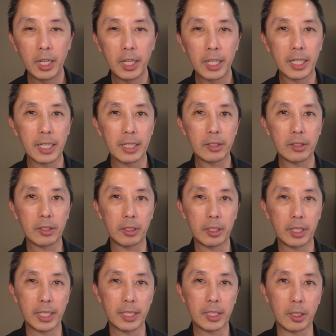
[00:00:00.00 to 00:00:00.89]

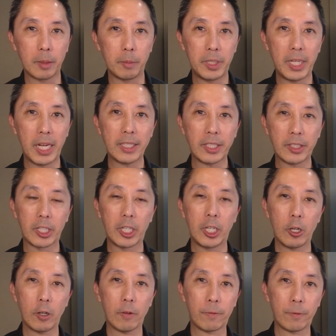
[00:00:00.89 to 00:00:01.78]
get some test
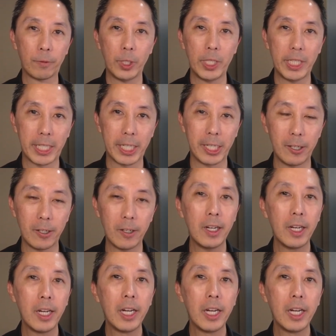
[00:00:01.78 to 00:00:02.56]
gear, free gear,